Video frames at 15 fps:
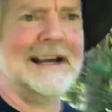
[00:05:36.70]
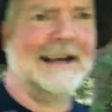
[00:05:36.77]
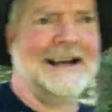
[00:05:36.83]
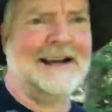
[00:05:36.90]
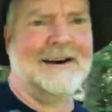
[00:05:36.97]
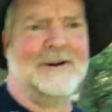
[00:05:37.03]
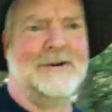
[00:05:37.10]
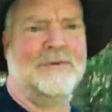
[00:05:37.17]

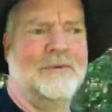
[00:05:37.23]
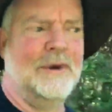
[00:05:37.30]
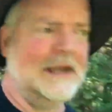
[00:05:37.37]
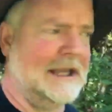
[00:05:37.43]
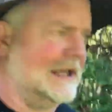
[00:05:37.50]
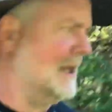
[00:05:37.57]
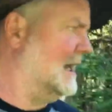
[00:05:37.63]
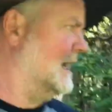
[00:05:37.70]
we
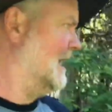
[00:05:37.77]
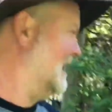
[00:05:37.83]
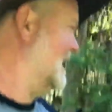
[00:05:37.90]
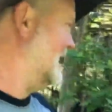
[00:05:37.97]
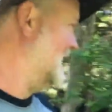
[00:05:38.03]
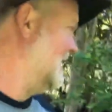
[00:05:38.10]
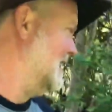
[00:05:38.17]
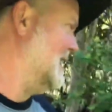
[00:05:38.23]

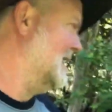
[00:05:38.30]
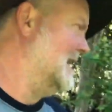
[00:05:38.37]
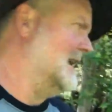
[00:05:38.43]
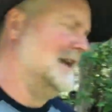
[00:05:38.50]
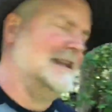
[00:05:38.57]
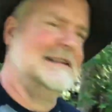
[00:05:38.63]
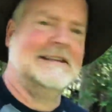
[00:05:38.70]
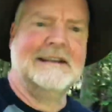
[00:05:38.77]

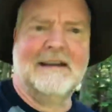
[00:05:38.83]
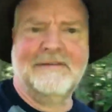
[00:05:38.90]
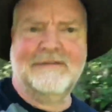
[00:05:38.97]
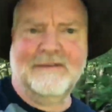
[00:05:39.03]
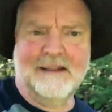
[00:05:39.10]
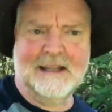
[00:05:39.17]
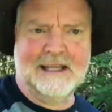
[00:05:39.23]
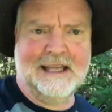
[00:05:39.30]

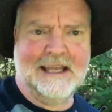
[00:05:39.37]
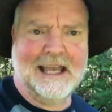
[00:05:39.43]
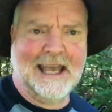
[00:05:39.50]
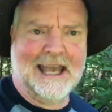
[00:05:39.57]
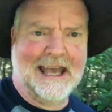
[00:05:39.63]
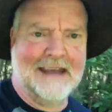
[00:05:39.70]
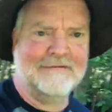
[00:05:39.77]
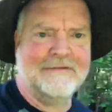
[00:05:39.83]
definitely had
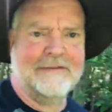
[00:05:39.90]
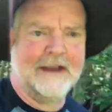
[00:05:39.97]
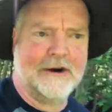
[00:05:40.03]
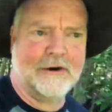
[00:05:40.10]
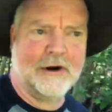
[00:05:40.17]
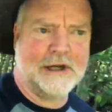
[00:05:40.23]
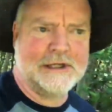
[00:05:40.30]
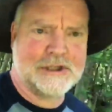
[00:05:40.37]
very
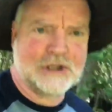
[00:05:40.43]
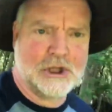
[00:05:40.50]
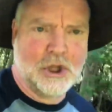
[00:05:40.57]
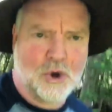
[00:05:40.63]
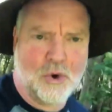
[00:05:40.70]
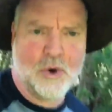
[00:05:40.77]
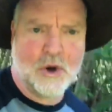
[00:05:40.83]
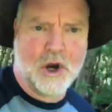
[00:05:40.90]
slow
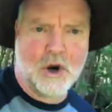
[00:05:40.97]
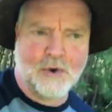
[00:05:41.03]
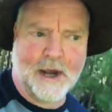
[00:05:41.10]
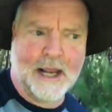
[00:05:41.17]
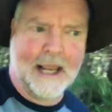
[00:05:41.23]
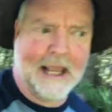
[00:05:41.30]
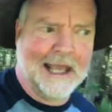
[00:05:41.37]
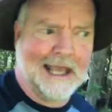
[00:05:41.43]
going
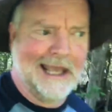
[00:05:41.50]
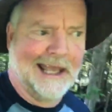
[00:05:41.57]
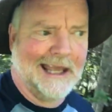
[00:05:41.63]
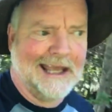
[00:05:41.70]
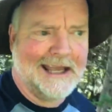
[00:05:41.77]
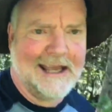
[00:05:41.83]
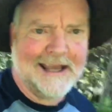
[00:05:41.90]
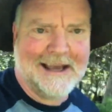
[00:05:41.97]

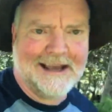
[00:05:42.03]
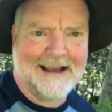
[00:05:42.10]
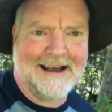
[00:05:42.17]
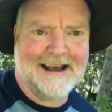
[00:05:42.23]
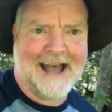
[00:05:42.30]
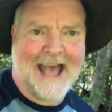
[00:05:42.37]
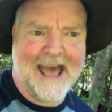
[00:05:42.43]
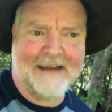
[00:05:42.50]

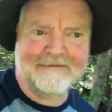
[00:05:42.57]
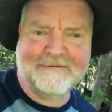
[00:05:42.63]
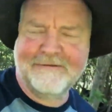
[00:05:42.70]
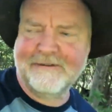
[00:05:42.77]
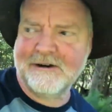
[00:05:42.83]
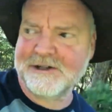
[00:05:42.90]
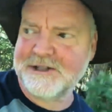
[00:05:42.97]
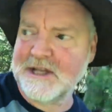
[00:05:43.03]
at first,
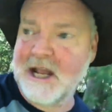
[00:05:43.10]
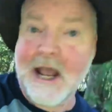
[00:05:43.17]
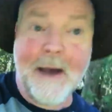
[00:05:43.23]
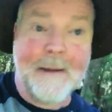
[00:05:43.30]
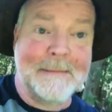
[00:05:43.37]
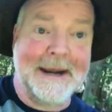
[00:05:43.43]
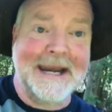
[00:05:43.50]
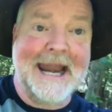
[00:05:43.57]
but
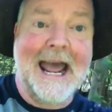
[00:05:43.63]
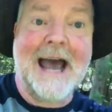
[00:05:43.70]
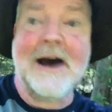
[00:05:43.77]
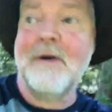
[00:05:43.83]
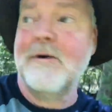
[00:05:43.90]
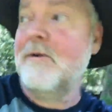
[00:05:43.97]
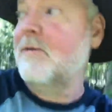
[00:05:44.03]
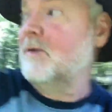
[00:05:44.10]
now
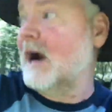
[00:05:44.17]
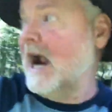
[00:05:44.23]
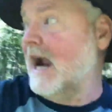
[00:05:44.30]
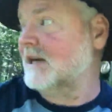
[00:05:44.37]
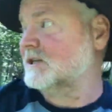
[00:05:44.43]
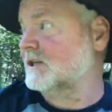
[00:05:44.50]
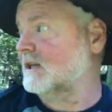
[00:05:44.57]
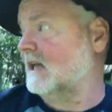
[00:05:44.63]
we're
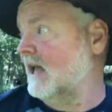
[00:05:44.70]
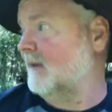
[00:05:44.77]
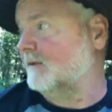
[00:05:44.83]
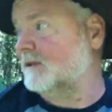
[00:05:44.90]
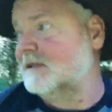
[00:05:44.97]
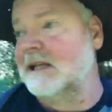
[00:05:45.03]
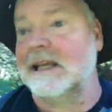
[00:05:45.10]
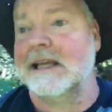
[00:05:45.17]
actually able to
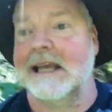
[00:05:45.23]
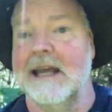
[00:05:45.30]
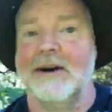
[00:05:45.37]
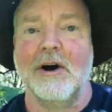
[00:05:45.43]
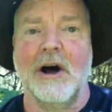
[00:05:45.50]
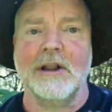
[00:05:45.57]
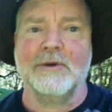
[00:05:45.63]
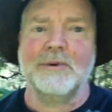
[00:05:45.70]
get all the
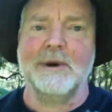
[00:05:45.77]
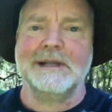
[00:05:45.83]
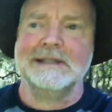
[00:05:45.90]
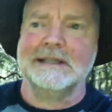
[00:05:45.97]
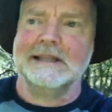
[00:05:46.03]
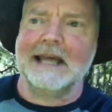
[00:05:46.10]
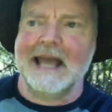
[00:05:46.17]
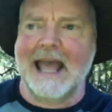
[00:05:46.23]
way to the
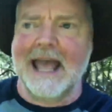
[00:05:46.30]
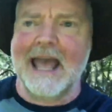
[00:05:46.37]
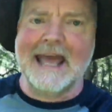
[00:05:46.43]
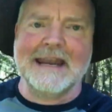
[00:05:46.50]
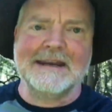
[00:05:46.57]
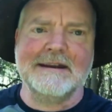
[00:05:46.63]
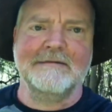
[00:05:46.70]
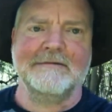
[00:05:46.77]
end
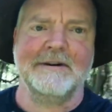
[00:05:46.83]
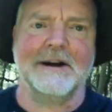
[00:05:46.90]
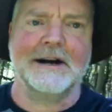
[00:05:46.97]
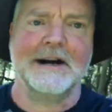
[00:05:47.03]
of our